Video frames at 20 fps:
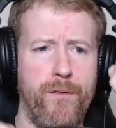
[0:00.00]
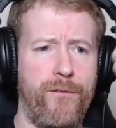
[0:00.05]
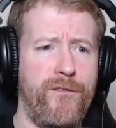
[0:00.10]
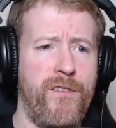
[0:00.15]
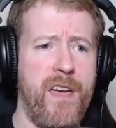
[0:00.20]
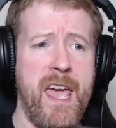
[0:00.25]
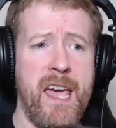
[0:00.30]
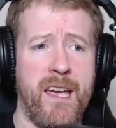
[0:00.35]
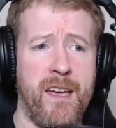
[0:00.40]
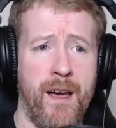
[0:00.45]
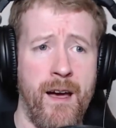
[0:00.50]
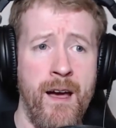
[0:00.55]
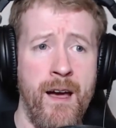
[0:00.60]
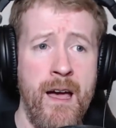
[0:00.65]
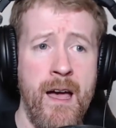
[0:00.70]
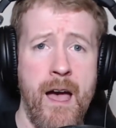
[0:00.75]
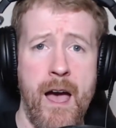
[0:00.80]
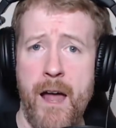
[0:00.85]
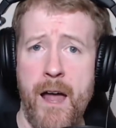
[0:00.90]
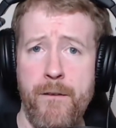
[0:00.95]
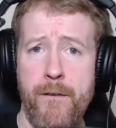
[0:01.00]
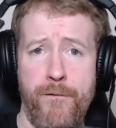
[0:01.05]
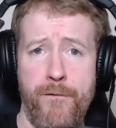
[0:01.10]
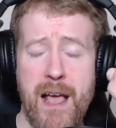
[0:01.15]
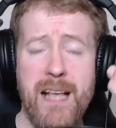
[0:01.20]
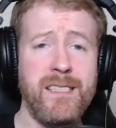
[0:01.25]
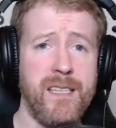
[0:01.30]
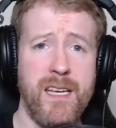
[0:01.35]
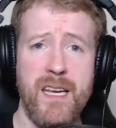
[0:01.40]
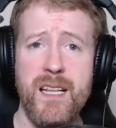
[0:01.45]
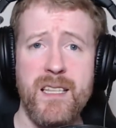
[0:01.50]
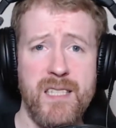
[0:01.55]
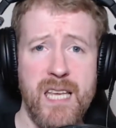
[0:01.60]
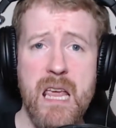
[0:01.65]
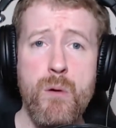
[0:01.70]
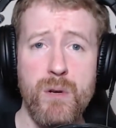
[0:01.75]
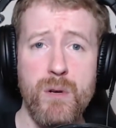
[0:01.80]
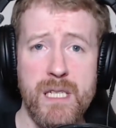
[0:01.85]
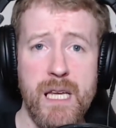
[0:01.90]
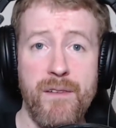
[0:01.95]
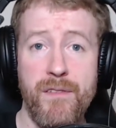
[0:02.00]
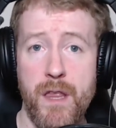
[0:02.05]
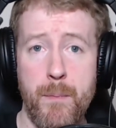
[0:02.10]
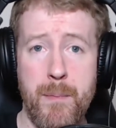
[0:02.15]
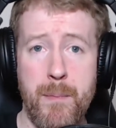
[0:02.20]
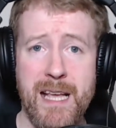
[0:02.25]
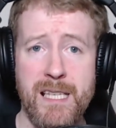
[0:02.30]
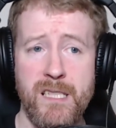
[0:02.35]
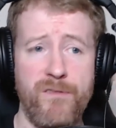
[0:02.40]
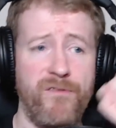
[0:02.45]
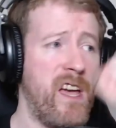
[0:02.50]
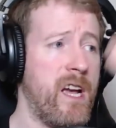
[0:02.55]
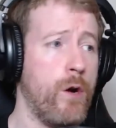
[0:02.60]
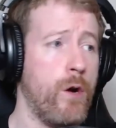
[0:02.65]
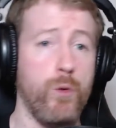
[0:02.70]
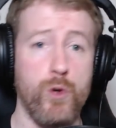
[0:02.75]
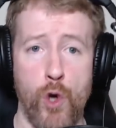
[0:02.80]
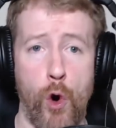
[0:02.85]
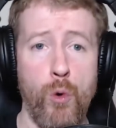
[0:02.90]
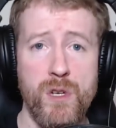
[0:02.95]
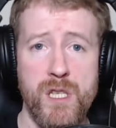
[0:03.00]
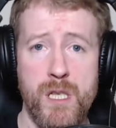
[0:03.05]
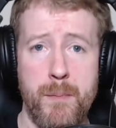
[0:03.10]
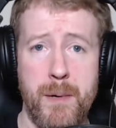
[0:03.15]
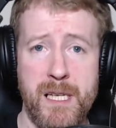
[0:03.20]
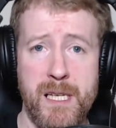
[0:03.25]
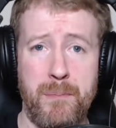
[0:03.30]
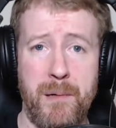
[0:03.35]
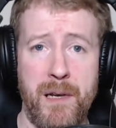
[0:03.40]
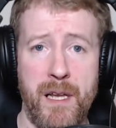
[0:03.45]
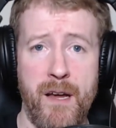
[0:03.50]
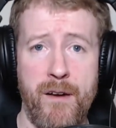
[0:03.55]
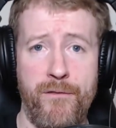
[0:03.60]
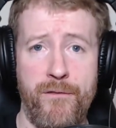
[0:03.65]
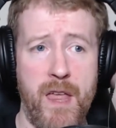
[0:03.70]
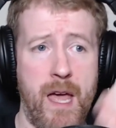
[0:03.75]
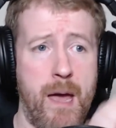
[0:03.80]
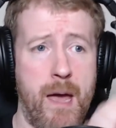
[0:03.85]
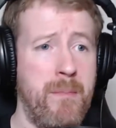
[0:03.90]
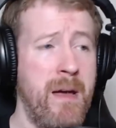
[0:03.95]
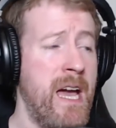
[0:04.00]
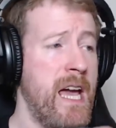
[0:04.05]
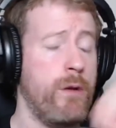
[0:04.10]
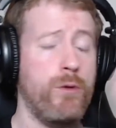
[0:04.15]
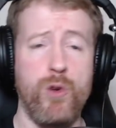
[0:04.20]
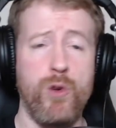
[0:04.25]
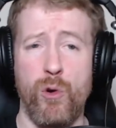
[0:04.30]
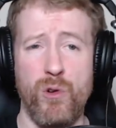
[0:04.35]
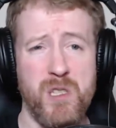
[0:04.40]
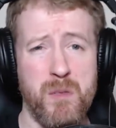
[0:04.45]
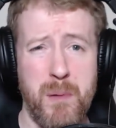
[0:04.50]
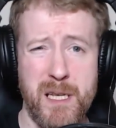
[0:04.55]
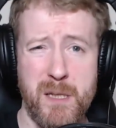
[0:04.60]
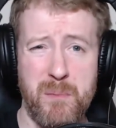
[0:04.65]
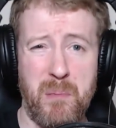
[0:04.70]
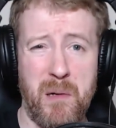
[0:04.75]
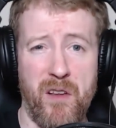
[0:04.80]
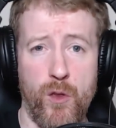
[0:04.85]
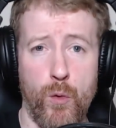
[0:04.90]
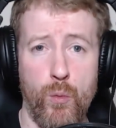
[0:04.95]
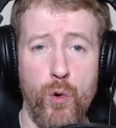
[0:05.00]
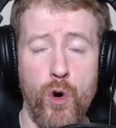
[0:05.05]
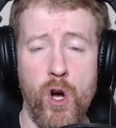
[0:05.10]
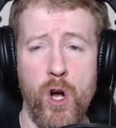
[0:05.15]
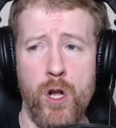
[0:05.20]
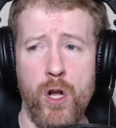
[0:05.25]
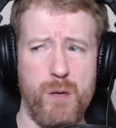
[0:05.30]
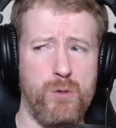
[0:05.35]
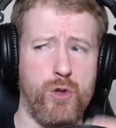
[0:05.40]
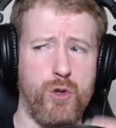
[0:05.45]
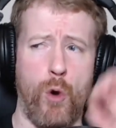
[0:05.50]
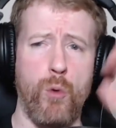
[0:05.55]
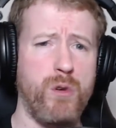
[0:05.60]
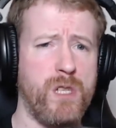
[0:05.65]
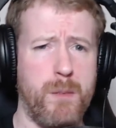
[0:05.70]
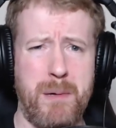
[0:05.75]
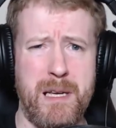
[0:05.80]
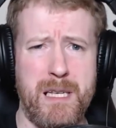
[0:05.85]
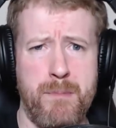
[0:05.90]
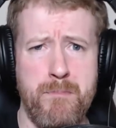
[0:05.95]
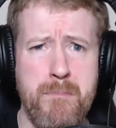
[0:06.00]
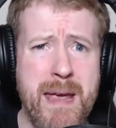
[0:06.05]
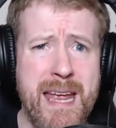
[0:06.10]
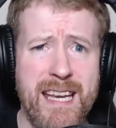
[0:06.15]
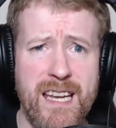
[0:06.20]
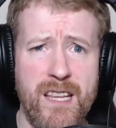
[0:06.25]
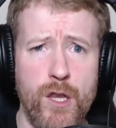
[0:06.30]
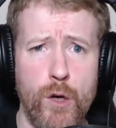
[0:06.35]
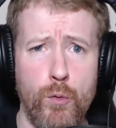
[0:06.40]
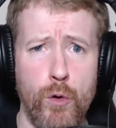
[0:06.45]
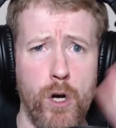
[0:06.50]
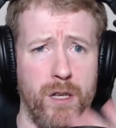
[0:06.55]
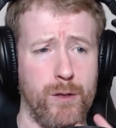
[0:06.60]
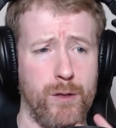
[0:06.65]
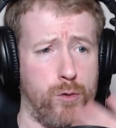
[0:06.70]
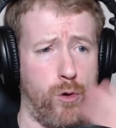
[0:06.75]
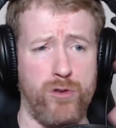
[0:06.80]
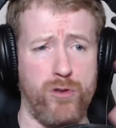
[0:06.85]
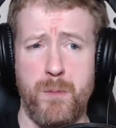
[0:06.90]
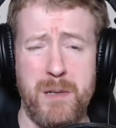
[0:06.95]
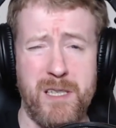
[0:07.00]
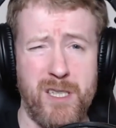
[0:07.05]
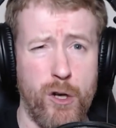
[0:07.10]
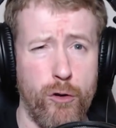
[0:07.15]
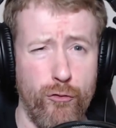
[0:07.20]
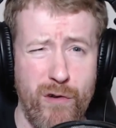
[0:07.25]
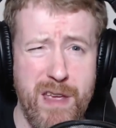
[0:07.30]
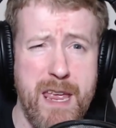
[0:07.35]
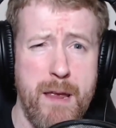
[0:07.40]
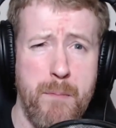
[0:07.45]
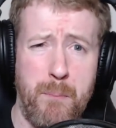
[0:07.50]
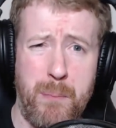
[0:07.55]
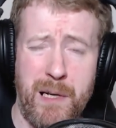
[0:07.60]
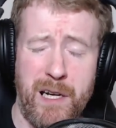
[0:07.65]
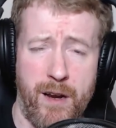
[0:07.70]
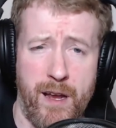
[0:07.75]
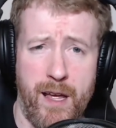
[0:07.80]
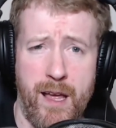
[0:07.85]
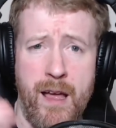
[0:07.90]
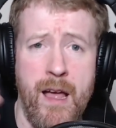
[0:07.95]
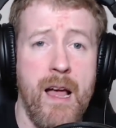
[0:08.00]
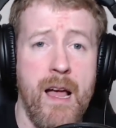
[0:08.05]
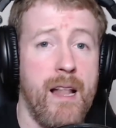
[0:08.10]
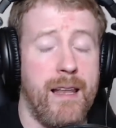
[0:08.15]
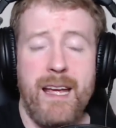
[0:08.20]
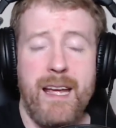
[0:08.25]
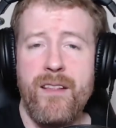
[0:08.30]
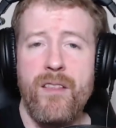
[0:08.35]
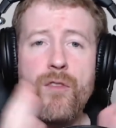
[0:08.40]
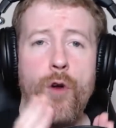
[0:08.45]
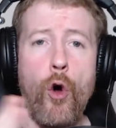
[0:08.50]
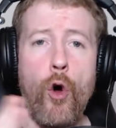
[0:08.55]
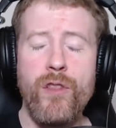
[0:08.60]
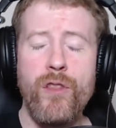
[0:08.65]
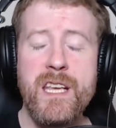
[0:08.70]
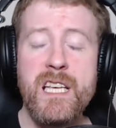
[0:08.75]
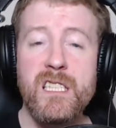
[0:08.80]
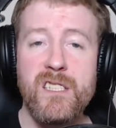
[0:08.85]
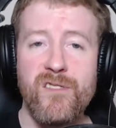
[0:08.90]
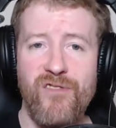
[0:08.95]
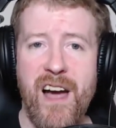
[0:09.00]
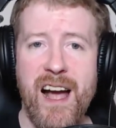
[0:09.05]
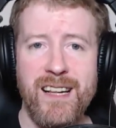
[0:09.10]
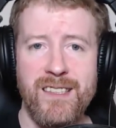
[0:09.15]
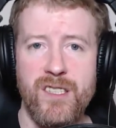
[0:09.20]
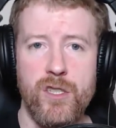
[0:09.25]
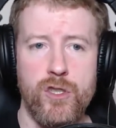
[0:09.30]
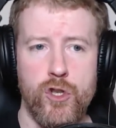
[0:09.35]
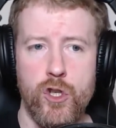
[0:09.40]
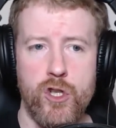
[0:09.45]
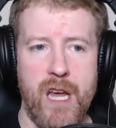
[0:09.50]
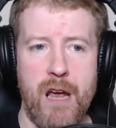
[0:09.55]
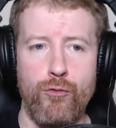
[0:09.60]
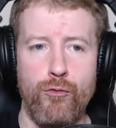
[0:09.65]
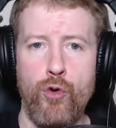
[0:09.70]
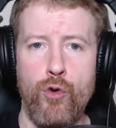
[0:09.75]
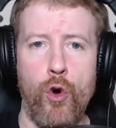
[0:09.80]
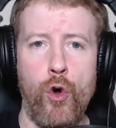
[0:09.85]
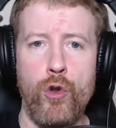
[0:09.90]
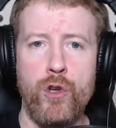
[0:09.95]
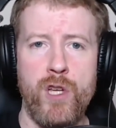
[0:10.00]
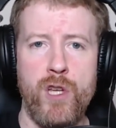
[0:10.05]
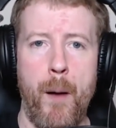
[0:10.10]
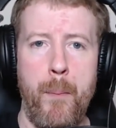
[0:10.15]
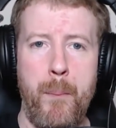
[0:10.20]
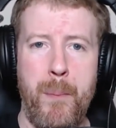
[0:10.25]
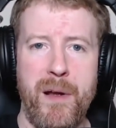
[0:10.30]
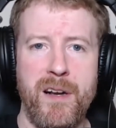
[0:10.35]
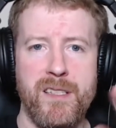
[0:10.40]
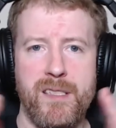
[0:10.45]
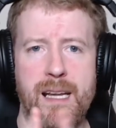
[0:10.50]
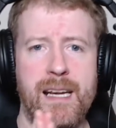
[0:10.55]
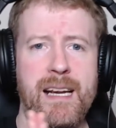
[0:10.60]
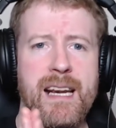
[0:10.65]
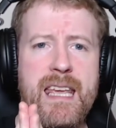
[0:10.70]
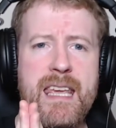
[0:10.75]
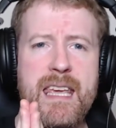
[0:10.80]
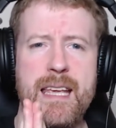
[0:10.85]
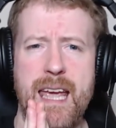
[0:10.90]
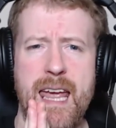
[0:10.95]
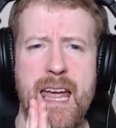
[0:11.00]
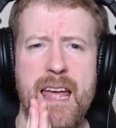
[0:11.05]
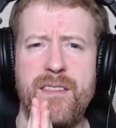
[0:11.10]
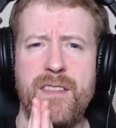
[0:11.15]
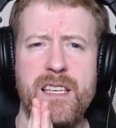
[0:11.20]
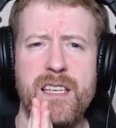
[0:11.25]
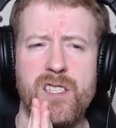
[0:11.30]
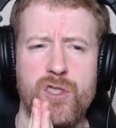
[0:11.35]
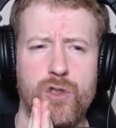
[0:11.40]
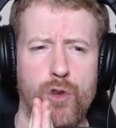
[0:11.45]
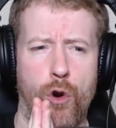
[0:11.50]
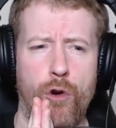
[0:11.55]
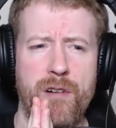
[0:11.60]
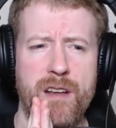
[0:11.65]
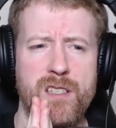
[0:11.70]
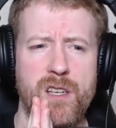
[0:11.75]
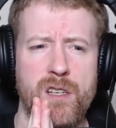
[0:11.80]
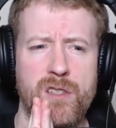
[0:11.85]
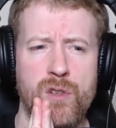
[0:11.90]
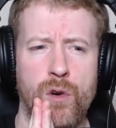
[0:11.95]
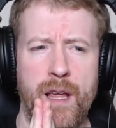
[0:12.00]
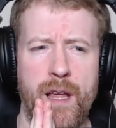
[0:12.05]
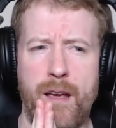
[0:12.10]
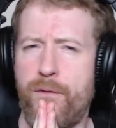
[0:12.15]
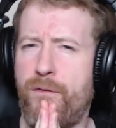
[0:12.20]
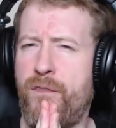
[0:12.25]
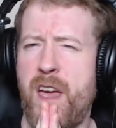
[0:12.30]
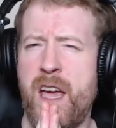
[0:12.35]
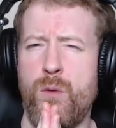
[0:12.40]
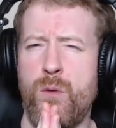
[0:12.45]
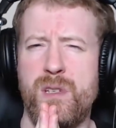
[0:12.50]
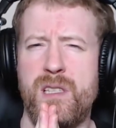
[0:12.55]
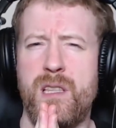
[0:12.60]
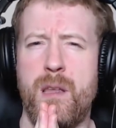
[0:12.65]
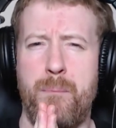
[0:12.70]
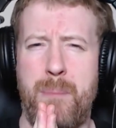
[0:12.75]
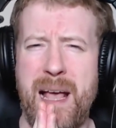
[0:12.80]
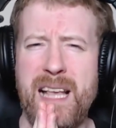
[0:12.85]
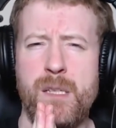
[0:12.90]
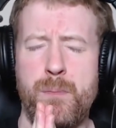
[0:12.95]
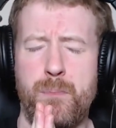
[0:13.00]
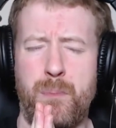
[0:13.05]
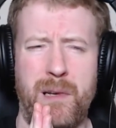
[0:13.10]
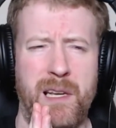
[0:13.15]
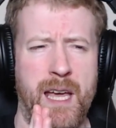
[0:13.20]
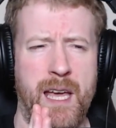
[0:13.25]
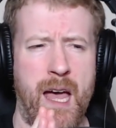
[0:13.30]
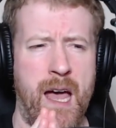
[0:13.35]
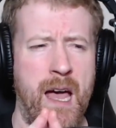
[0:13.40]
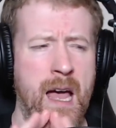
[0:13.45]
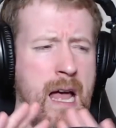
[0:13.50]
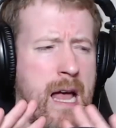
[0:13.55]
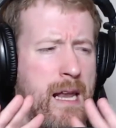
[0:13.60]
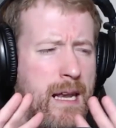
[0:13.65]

of Faker. And if SKT was ever the best, Faker was always the best player for them. He was always the best player in the world. He was always the best mid in the world. He was always the best Korean player. Like, all these factors just get rolled up, and suddenly you hear these stories as though, like, Faker was the best player,